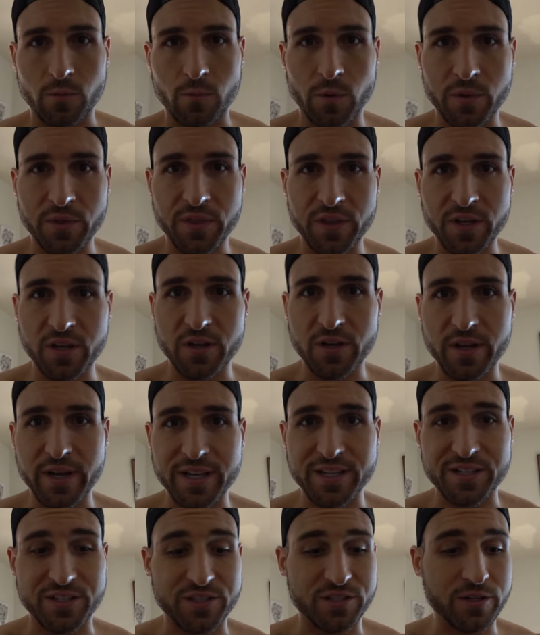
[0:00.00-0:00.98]
One thing you
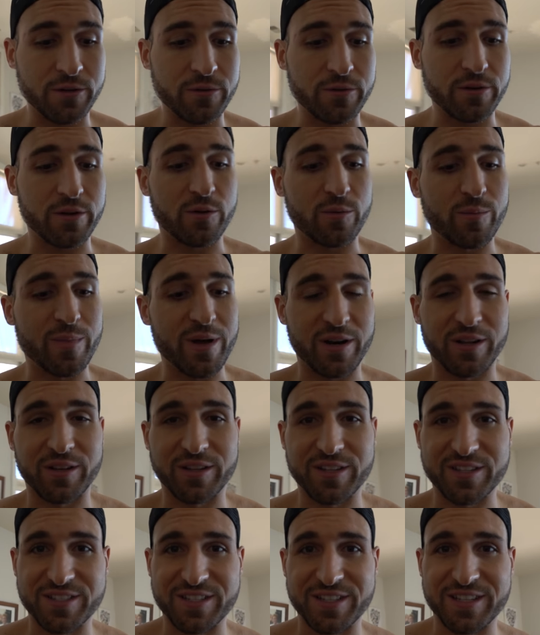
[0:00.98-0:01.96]
guys don't know about
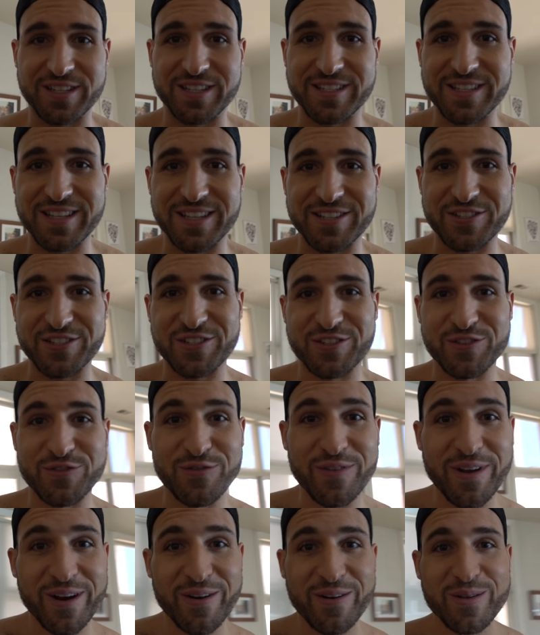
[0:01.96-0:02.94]
Alyssa is that she's
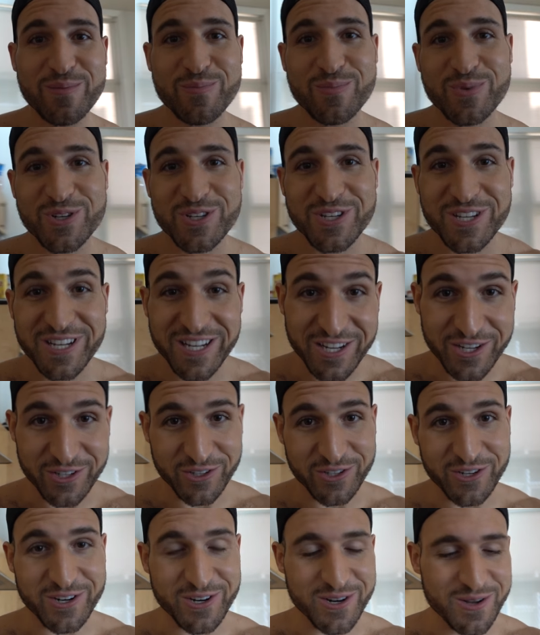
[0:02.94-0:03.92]
very
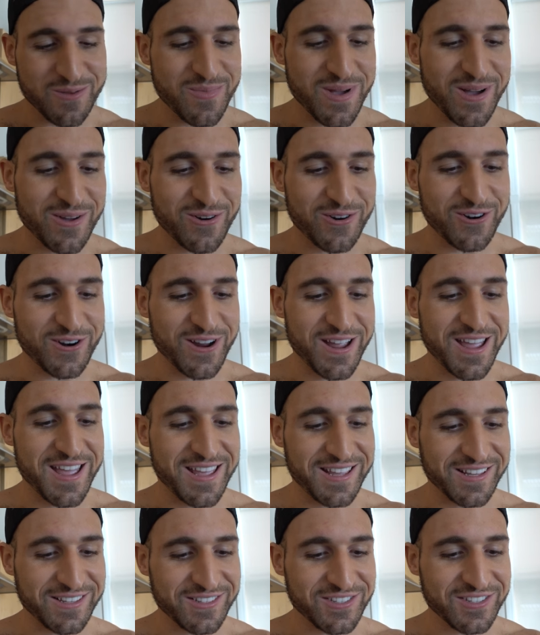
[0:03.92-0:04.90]
particular about her
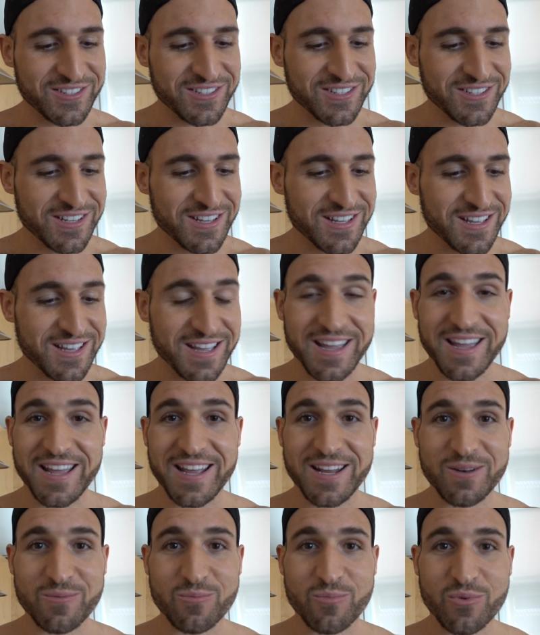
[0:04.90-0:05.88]
eggs.
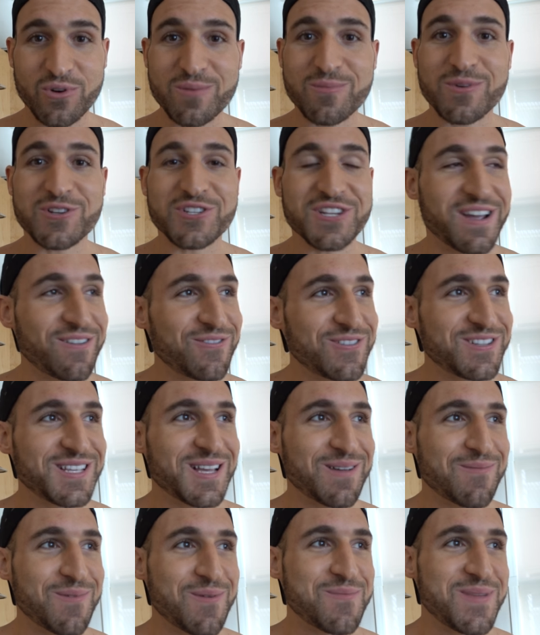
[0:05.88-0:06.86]
And pretty much every
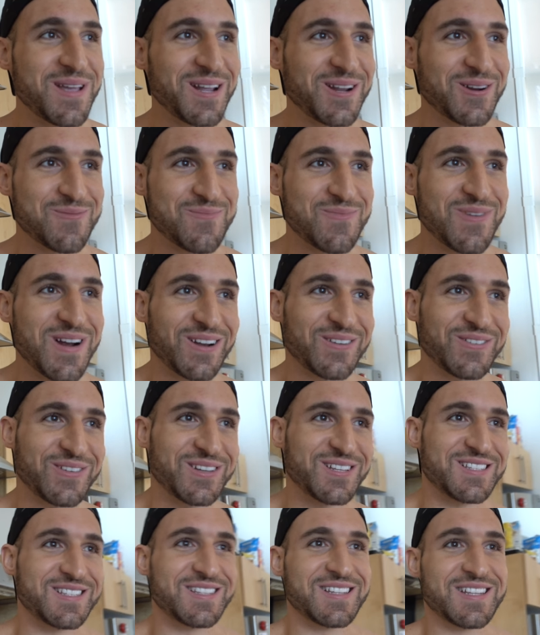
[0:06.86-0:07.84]
time I make her
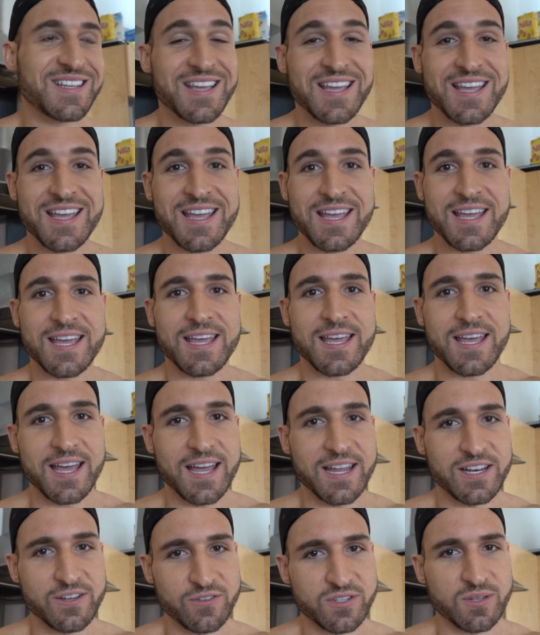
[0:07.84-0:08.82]
breakfast,
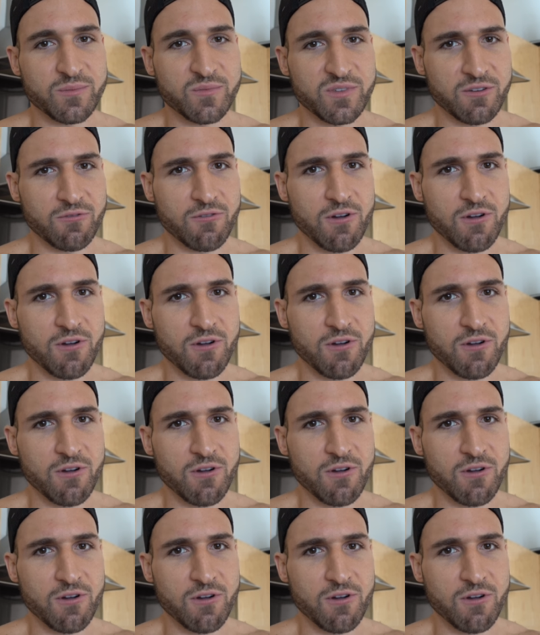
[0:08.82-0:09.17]
I do something